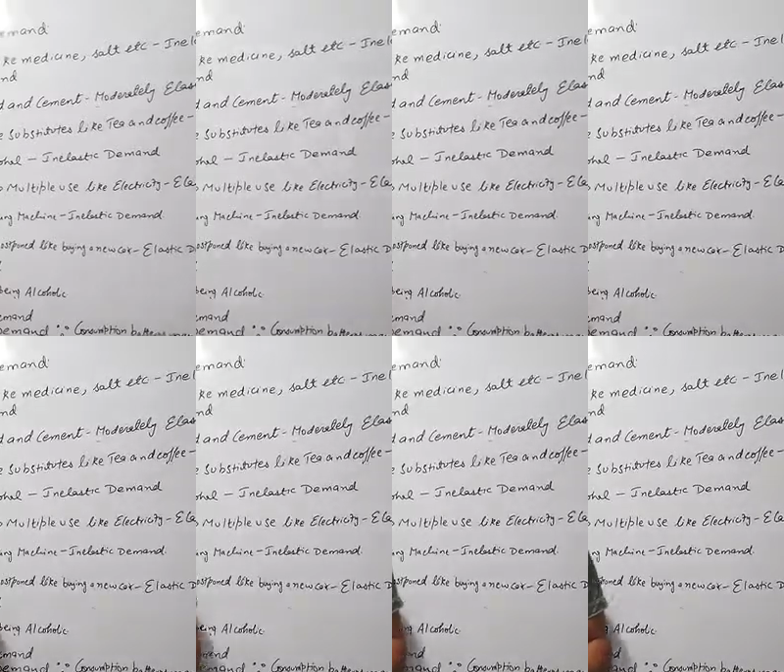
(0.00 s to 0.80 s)
Good morning,
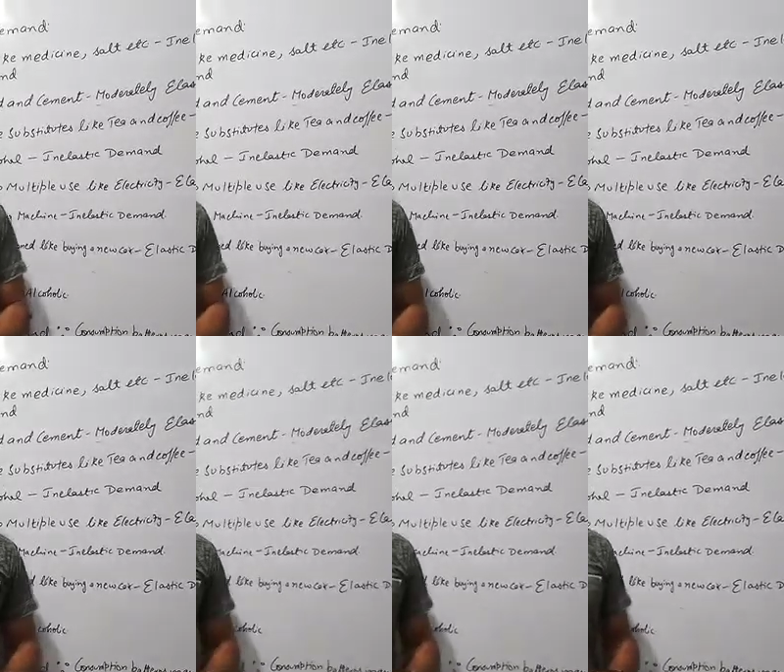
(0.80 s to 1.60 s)
students.
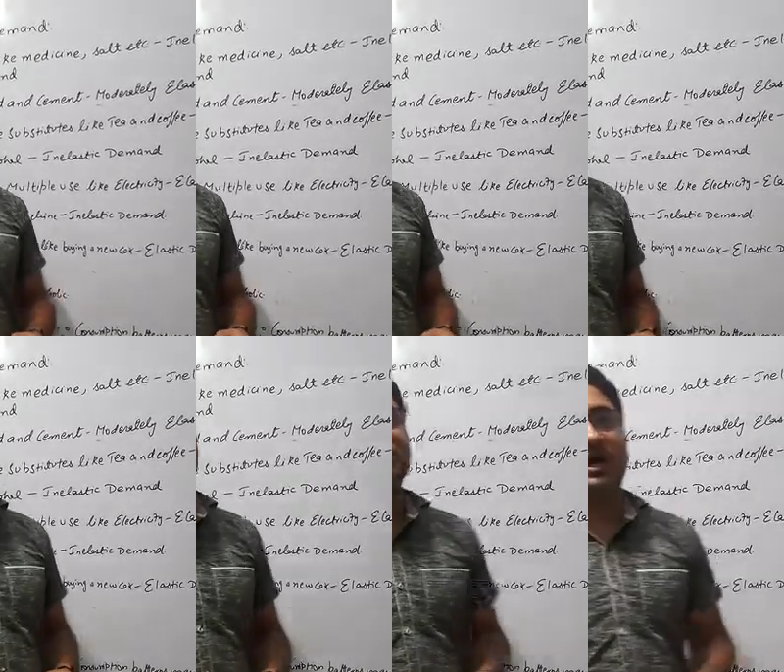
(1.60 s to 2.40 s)
Earlier, we had
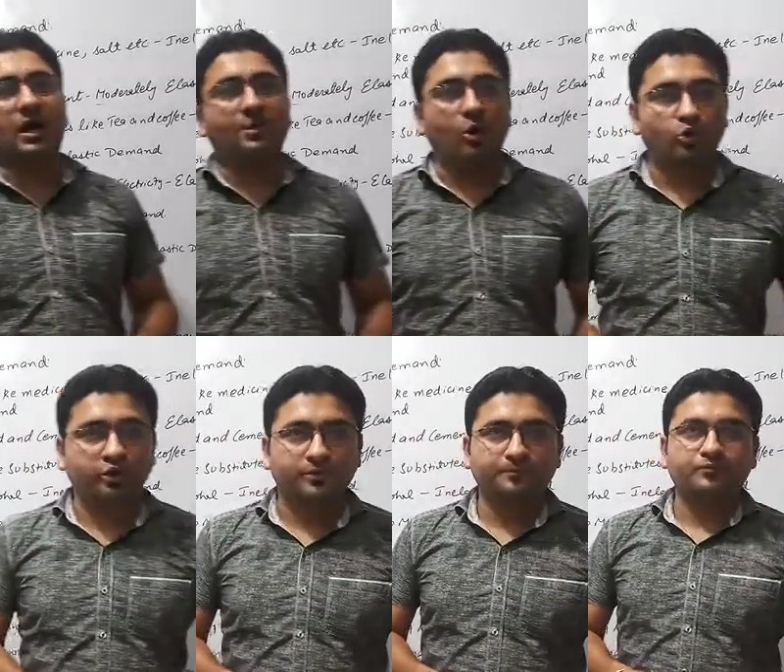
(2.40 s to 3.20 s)
discussed about
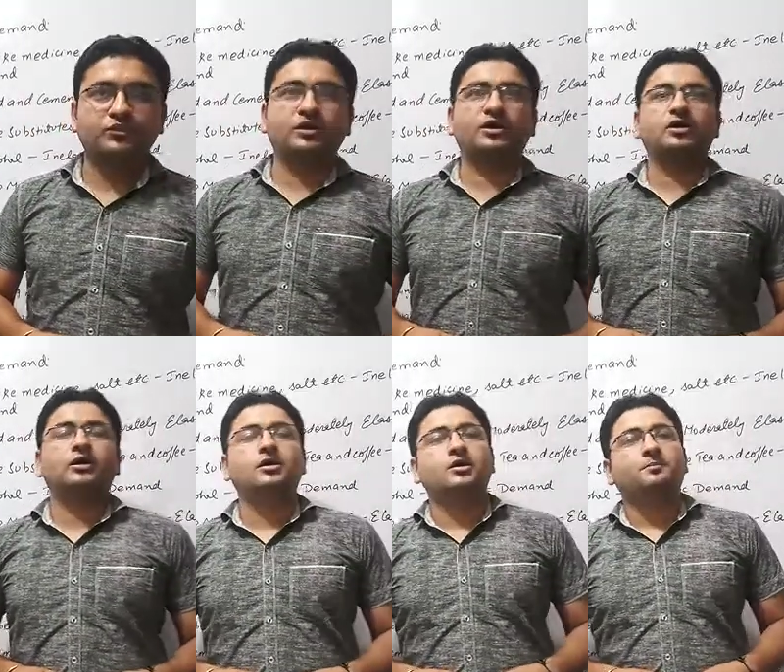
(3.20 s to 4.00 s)
the
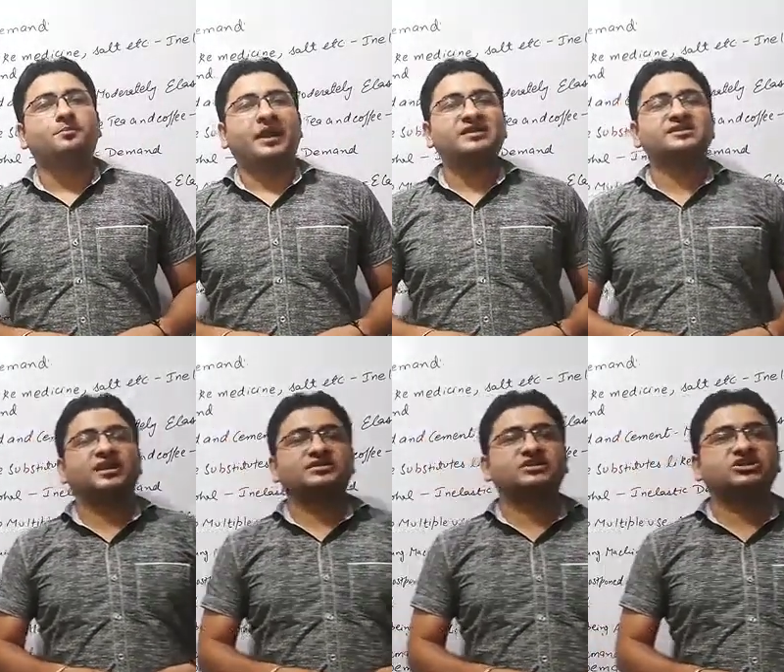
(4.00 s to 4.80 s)
price
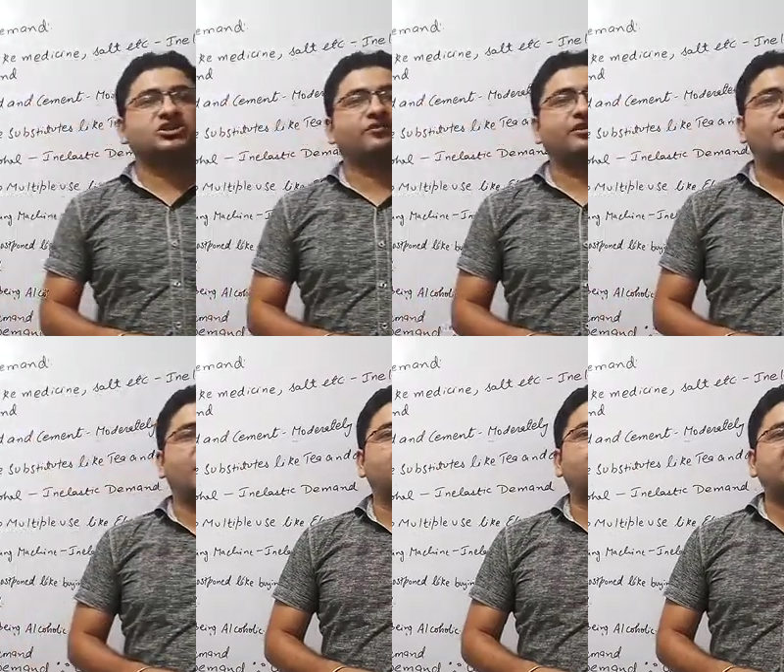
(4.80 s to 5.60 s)
elasticity of
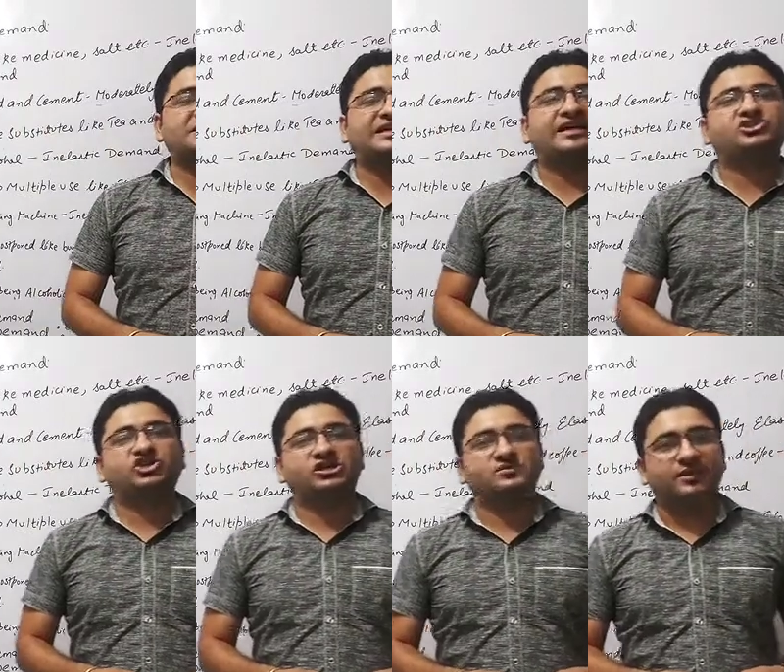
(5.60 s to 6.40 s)
demand percentage
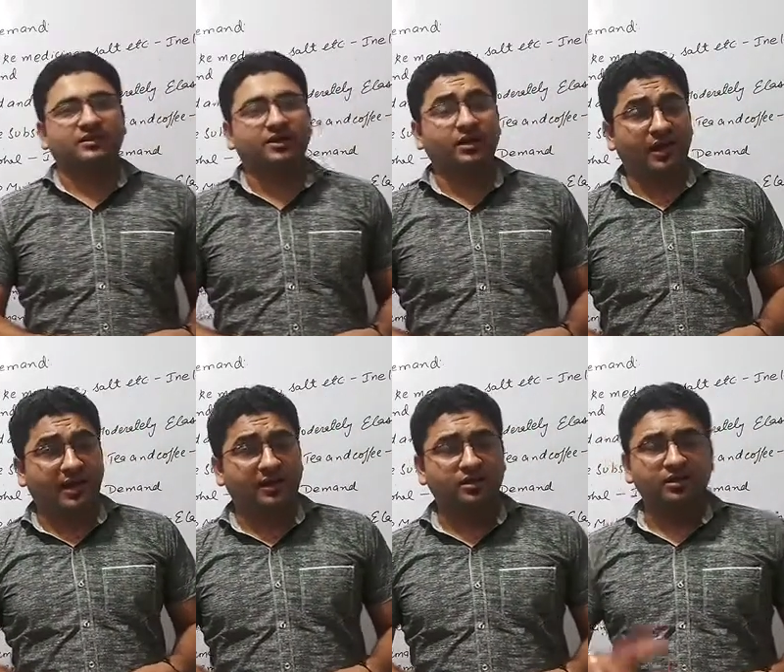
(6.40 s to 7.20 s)
change method
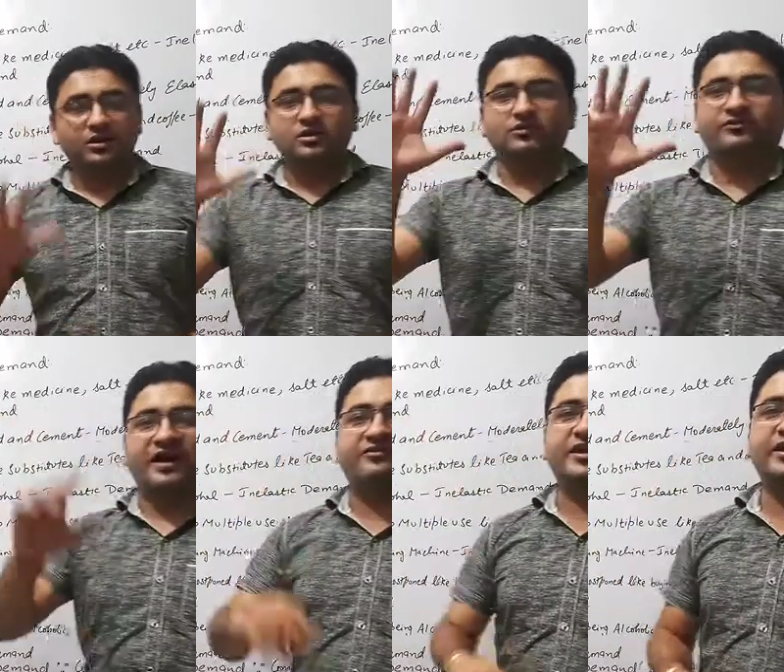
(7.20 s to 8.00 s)
and the
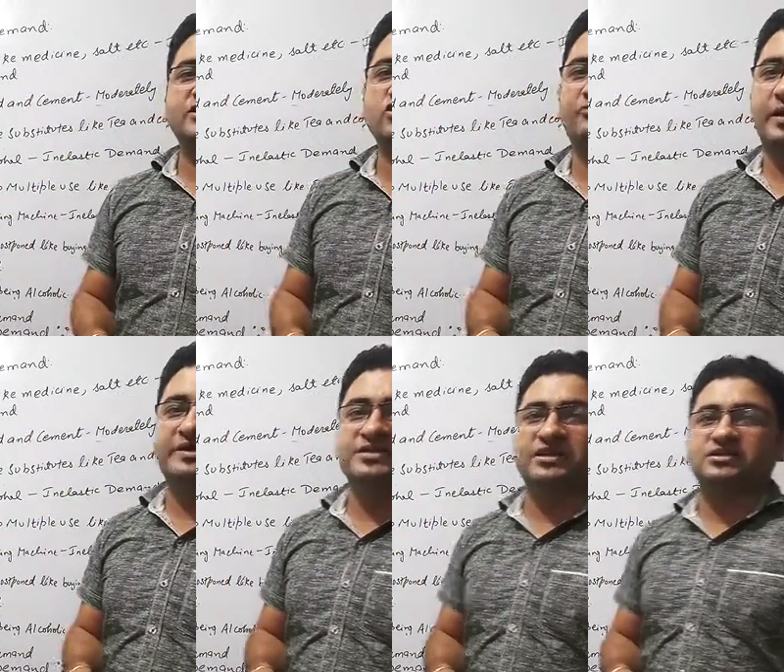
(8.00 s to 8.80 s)
5 degrees of
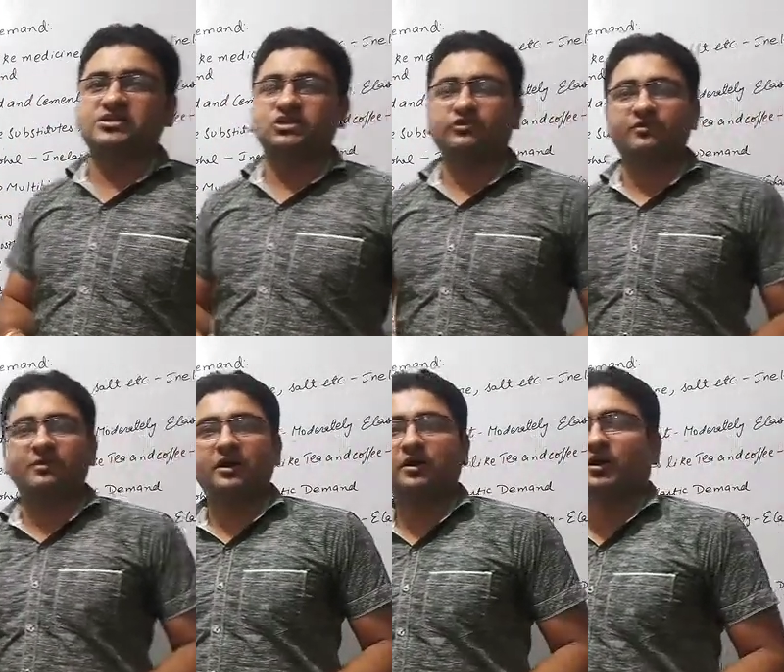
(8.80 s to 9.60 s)
price elasticity of
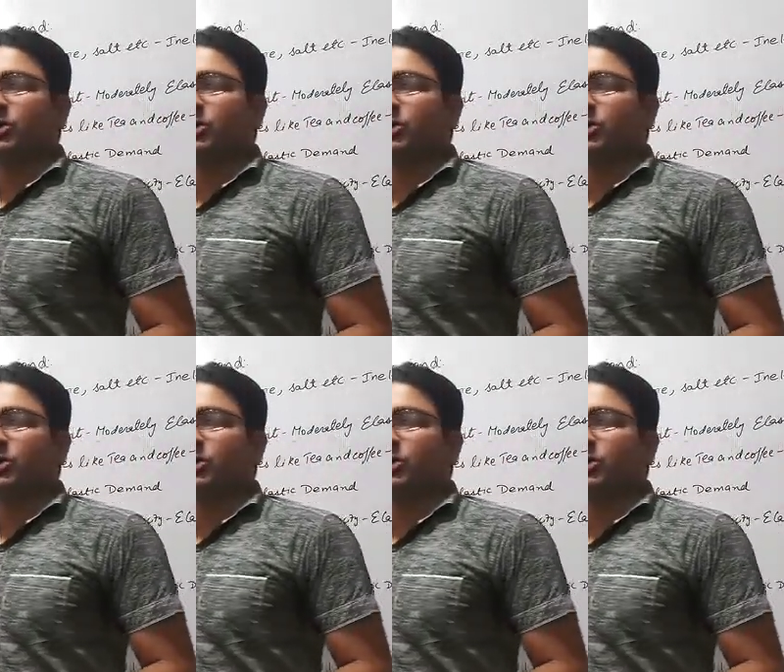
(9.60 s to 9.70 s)
demand.